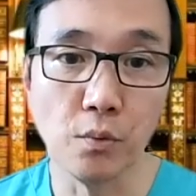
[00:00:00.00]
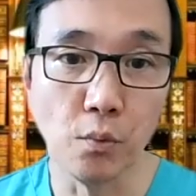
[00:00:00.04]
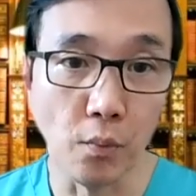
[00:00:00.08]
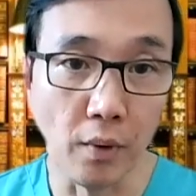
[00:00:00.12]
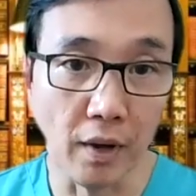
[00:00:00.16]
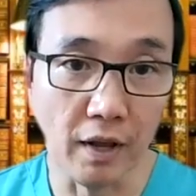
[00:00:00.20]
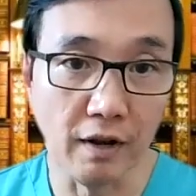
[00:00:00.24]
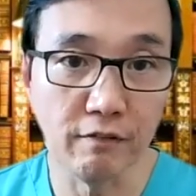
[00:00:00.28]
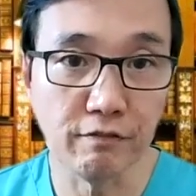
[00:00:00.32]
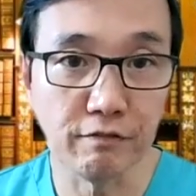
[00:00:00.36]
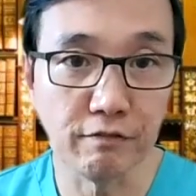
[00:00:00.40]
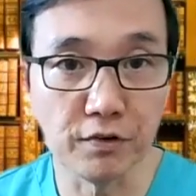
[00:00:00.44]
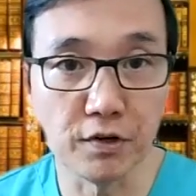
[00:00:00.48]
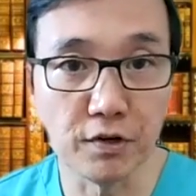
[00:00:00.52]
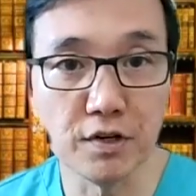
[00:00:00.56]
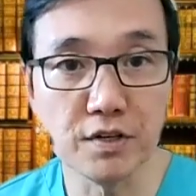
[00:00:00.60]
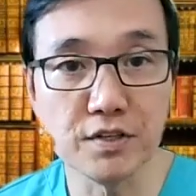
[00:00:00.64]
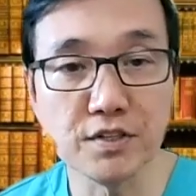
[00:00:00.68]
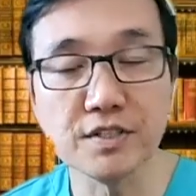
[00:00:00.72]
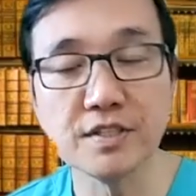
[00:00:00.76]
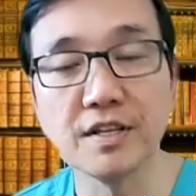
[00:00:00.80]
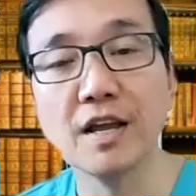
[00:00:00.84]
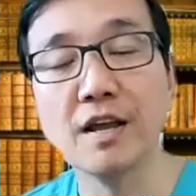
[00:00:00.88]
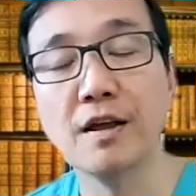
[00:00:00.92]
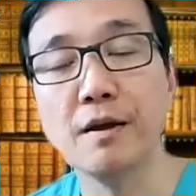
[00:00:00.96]
Well,
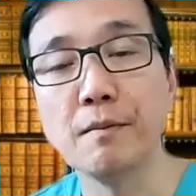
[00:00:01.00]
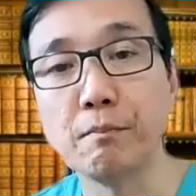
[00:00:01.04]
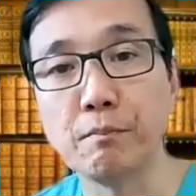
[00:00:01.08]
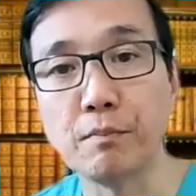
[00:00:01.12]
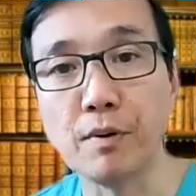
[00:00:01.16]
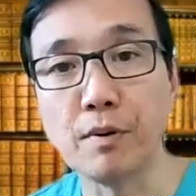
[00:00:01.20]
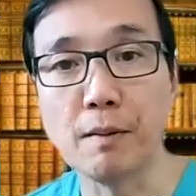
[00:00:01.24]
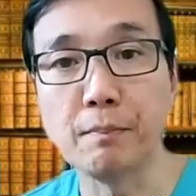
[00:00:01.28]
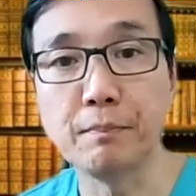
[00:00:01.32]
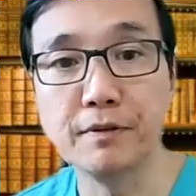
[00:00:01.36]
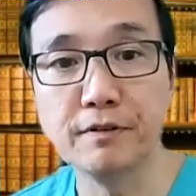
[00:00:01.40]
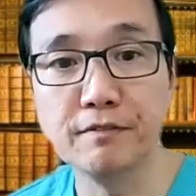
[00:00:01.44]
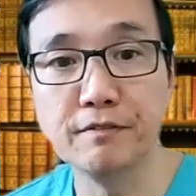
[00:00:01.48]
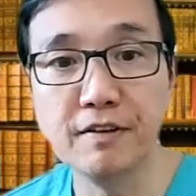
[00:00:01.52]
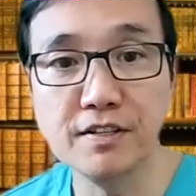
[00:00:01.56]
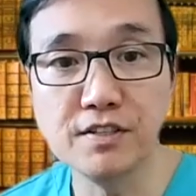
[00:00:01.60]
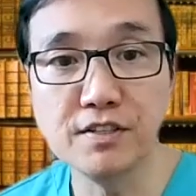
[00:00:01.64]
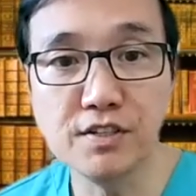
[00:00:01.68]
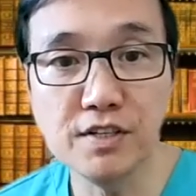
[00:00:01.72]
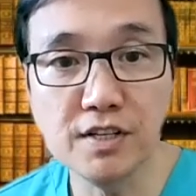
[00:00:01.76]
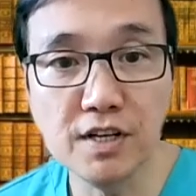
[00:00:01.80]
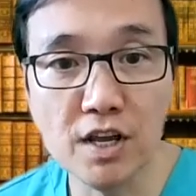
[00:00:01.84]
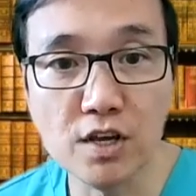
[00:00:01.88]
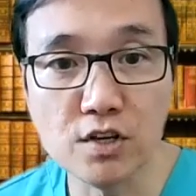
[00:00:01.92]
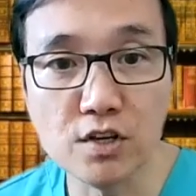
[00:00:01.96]
first, proper
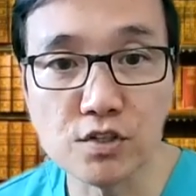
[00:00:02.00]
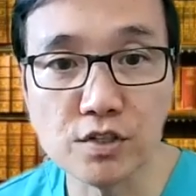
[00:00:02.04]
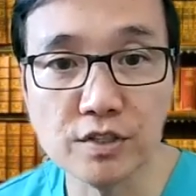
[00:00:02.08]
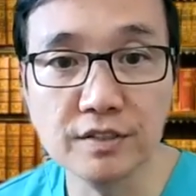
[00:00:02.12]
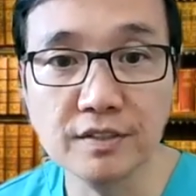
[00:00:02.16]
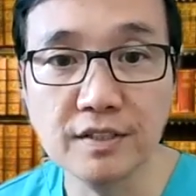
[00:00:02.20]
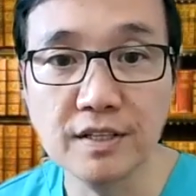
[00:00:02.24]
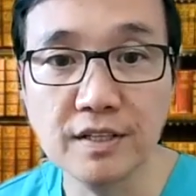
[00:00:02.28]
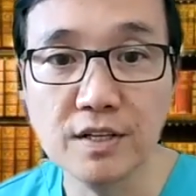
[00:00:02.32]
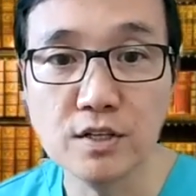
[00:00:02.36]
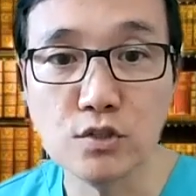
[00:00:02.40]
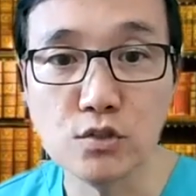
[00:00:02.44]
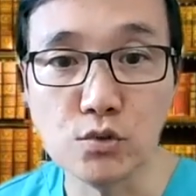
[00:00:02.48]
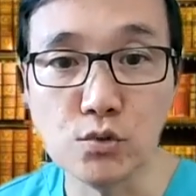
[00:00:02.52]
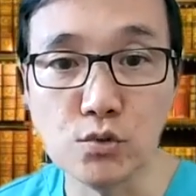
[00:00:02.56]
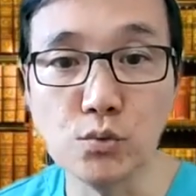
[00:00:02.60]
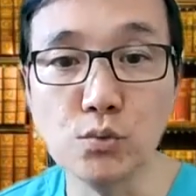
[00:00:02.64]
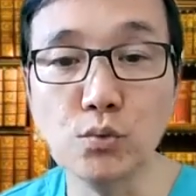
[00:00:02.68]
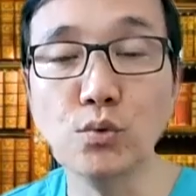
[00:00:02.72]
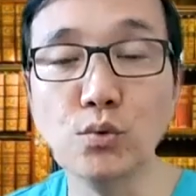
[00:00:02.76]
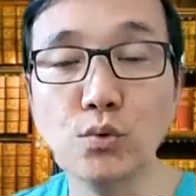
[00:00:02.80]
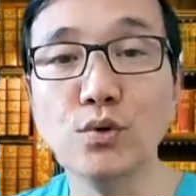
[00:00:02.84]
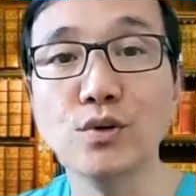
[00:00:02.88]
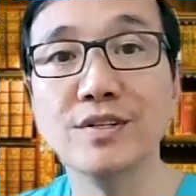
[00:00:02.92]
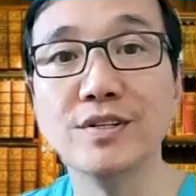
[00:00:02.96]
ventilation.
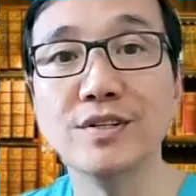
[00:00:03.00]
2